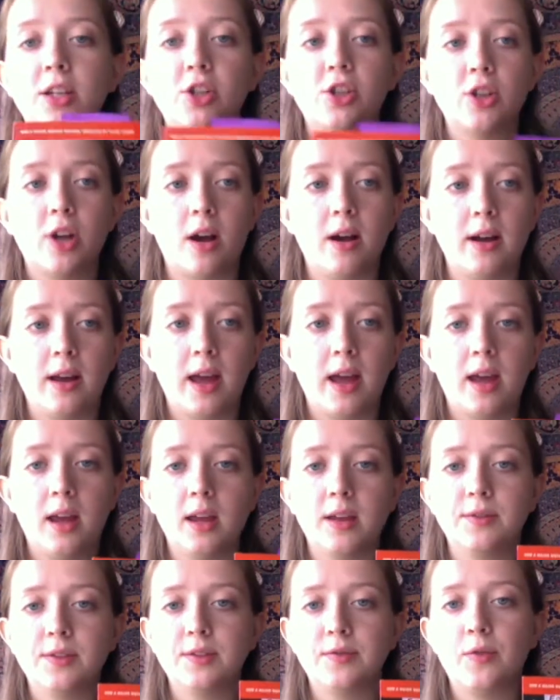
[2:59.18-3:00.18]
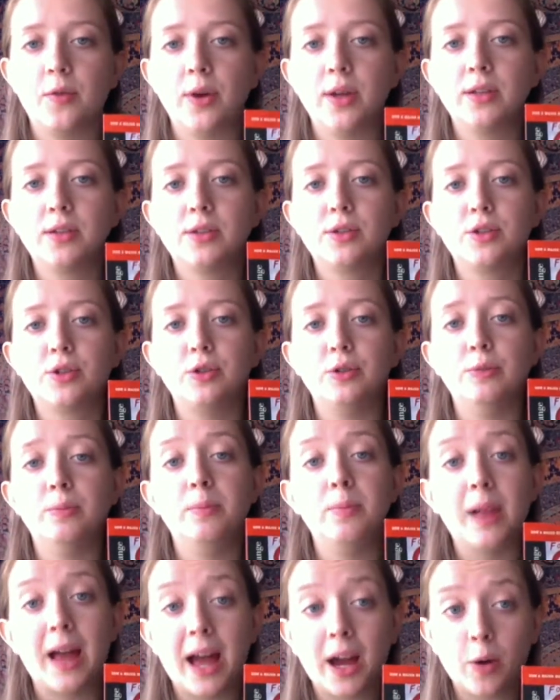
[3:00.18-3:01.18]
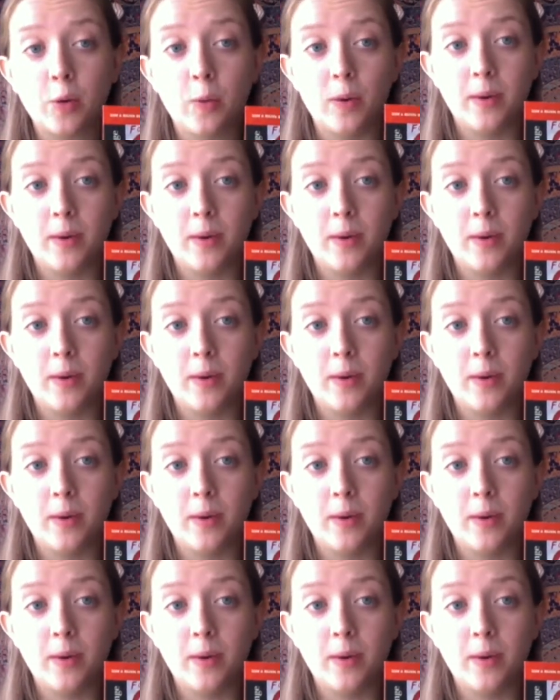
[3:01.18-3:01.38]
Shange gives voice to Black